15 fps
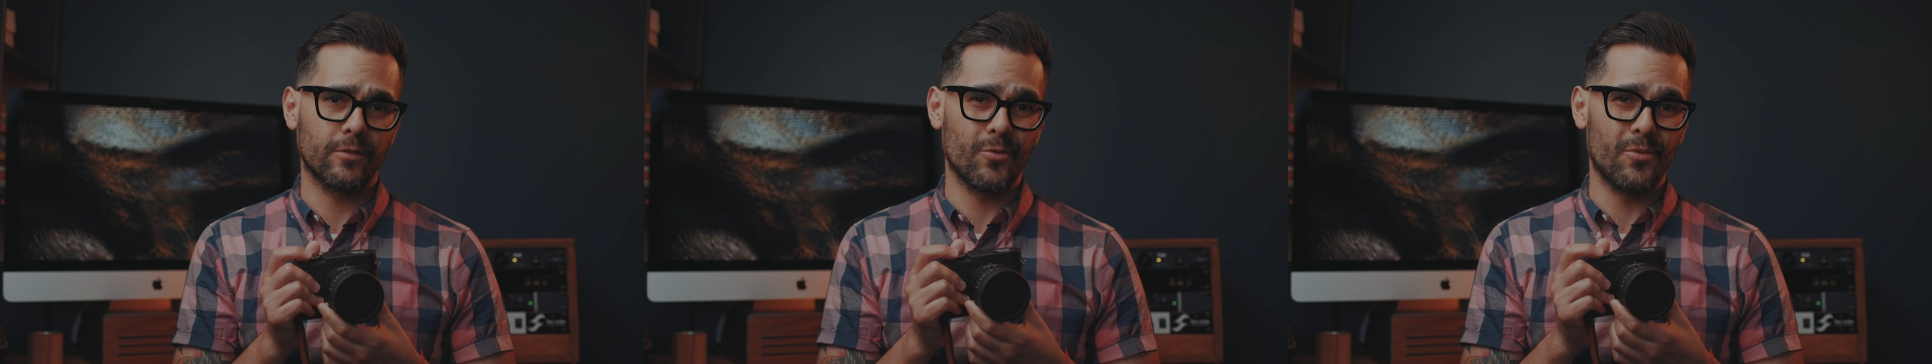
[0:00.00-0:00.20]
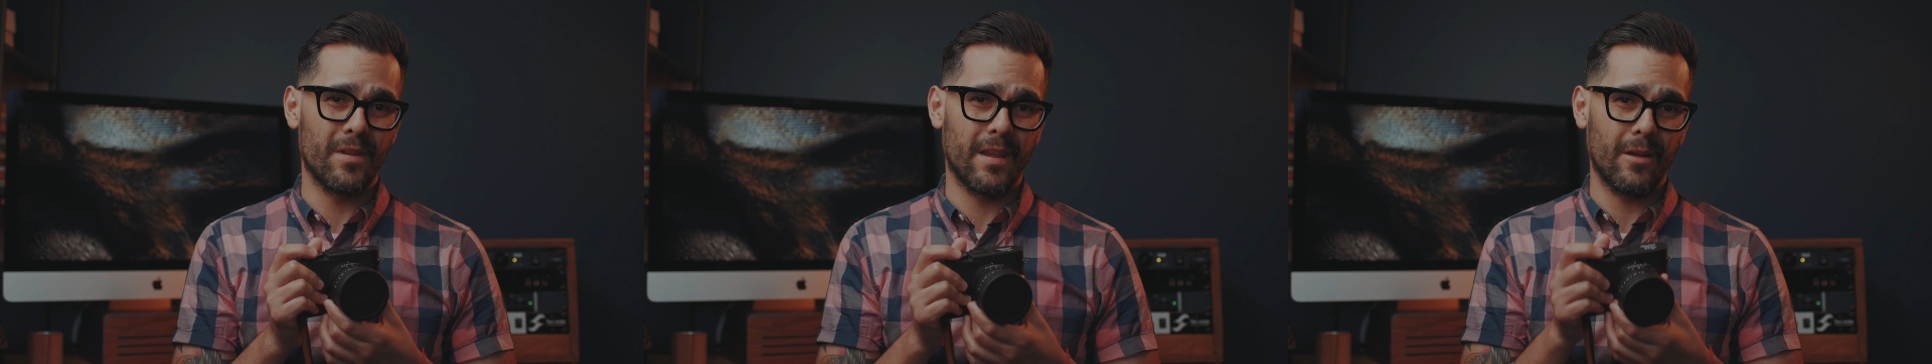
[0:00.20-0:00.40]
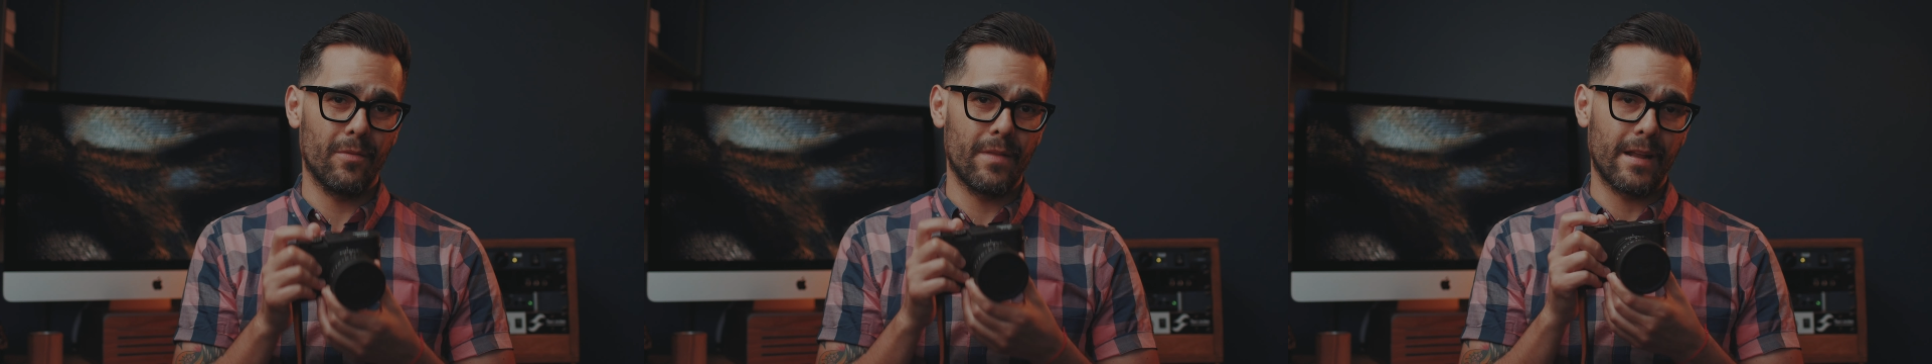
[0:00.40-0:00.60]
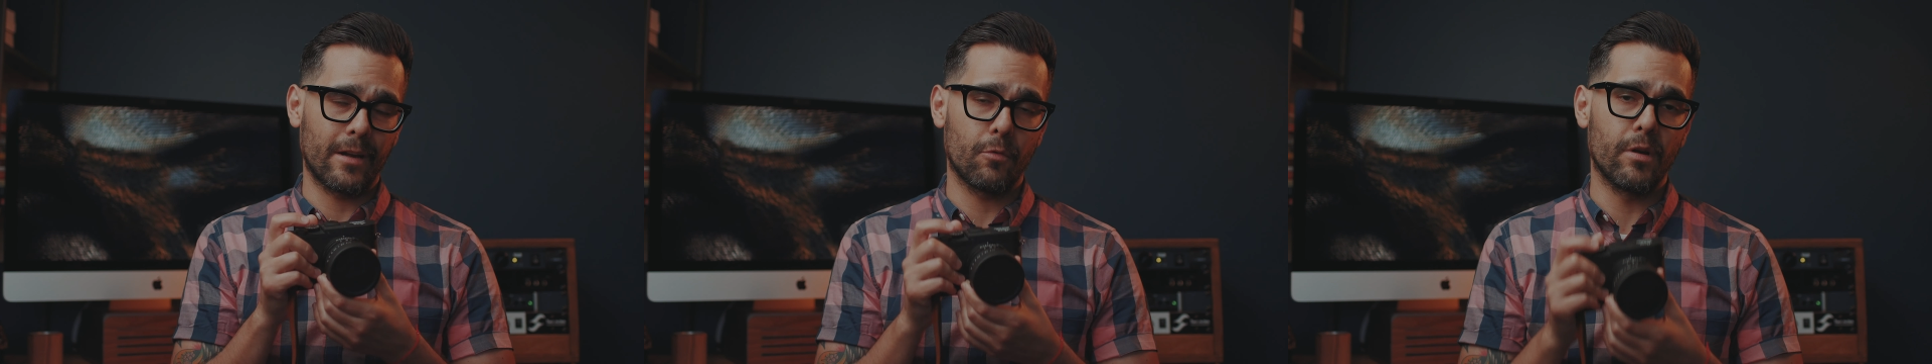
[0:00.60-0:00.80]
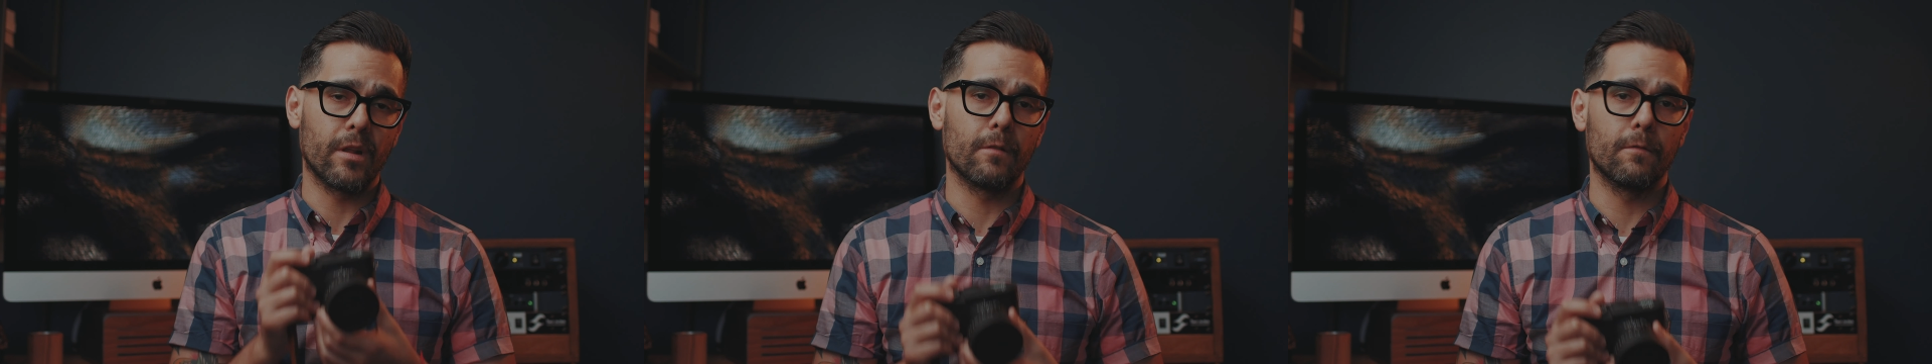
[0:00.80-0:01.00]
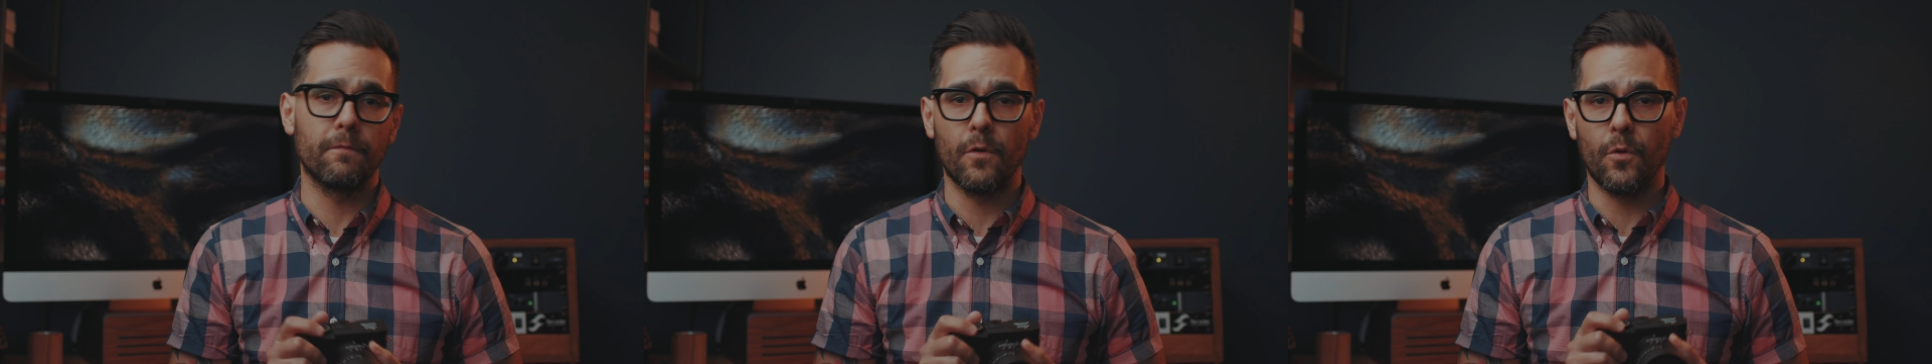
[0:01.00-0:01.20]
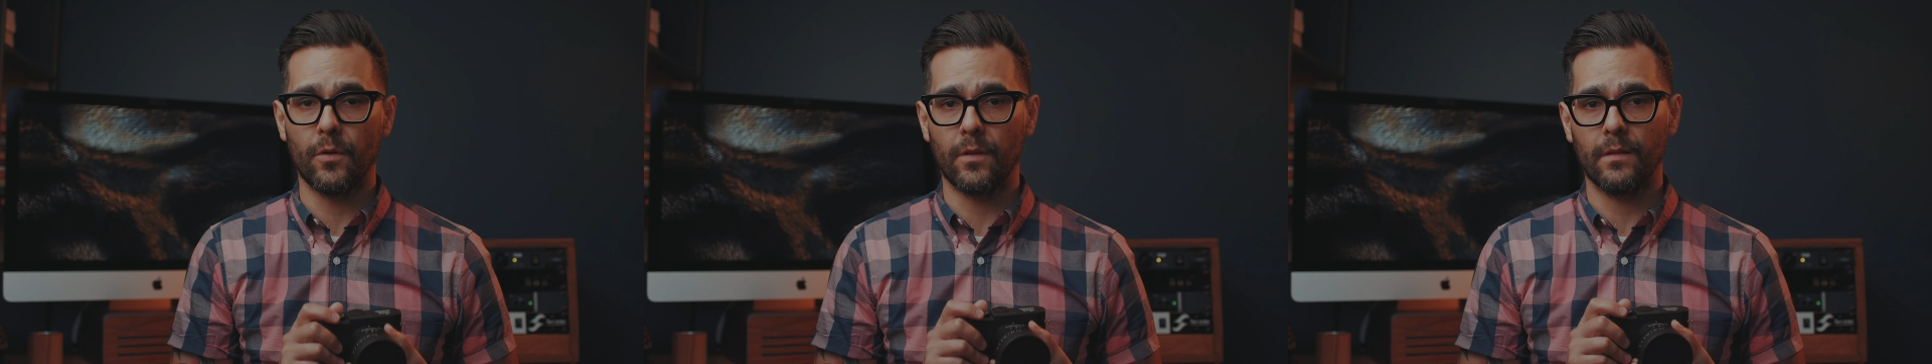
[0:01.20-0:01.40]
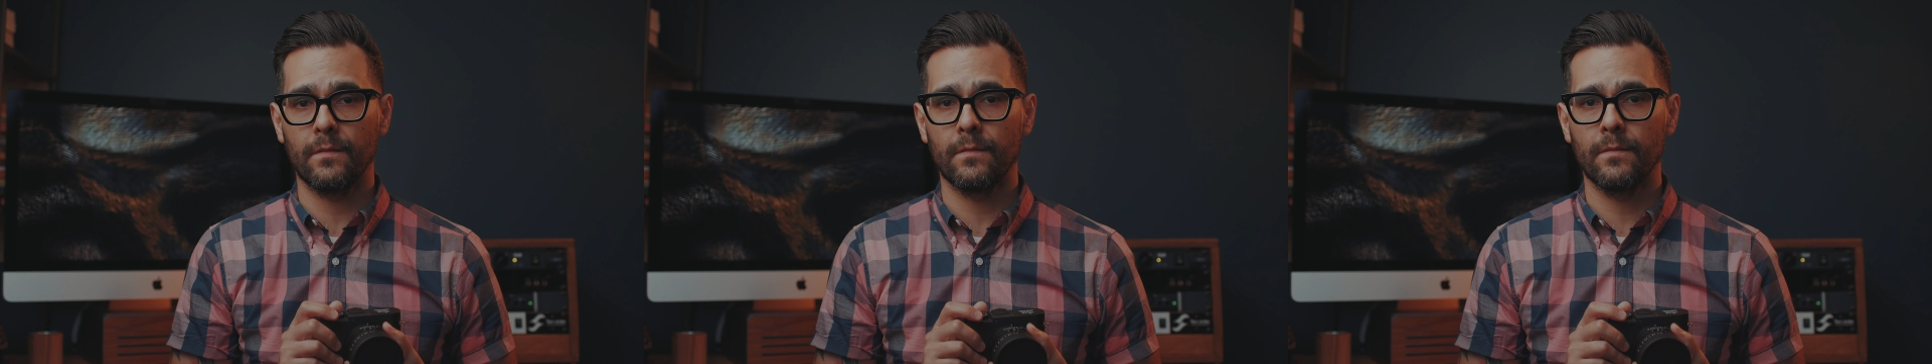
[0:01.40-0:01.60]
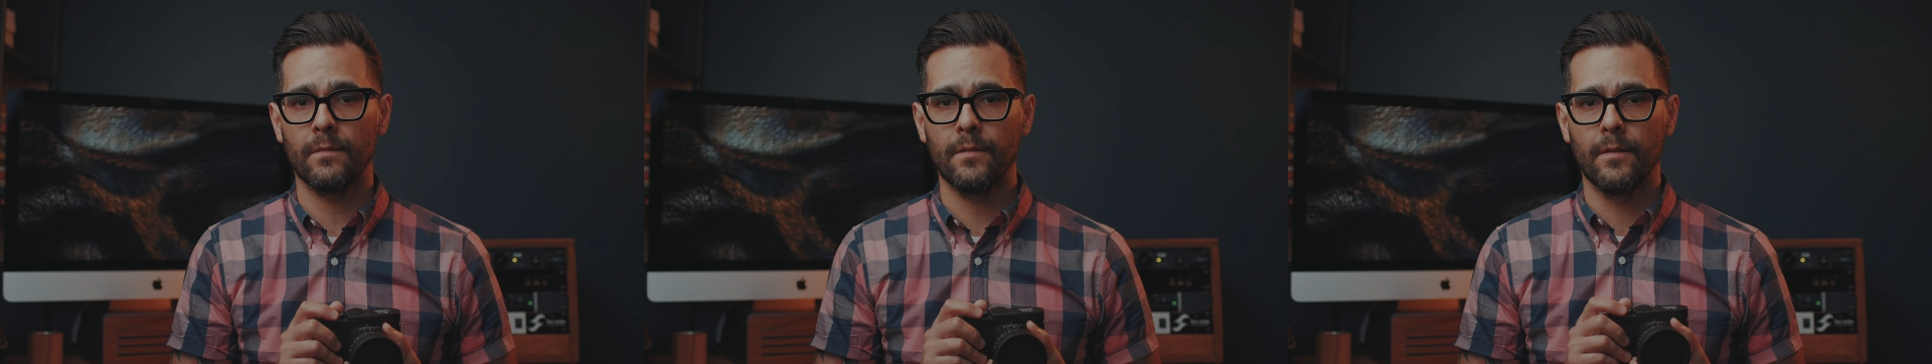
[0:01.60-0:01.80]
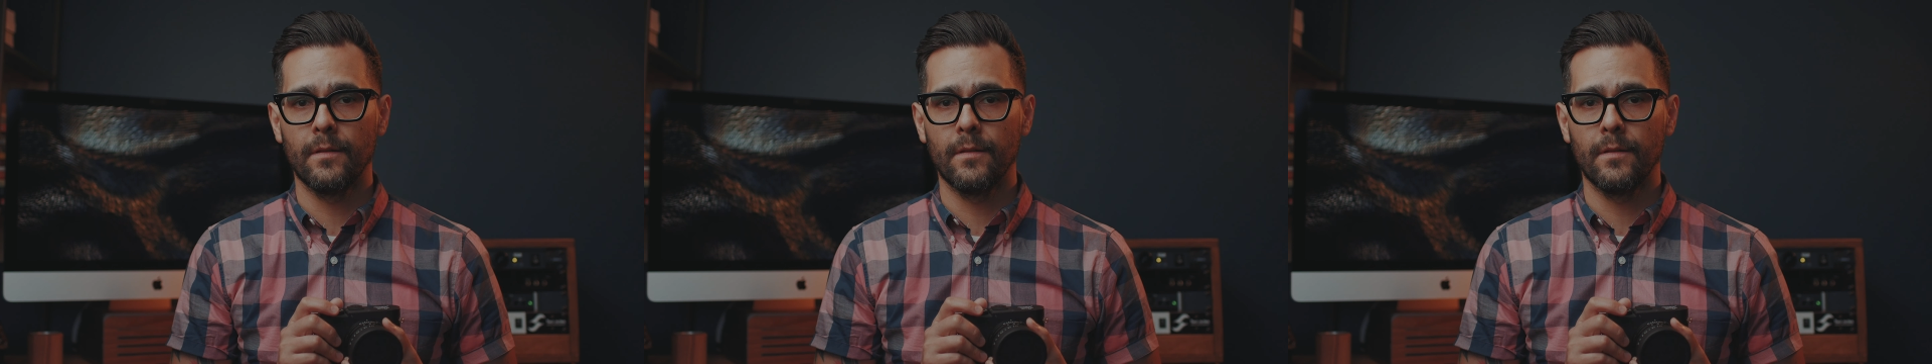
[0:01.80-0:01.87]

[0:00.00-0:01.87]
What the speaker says: to nail that critical focus.